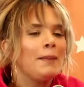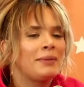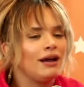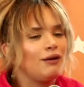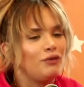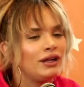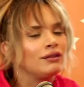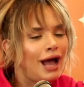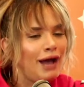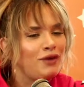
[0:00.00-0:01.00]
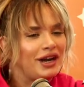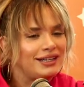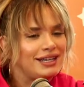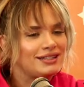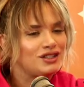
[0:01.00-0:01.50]
But uh, when, LimeWire
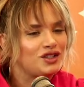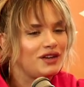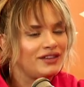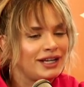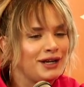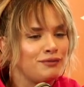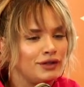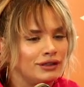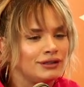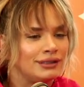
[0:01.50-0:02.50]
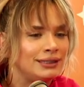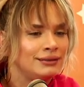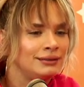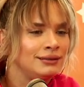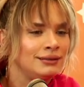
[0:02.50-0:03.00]
days, did you ever hear Bill Clinton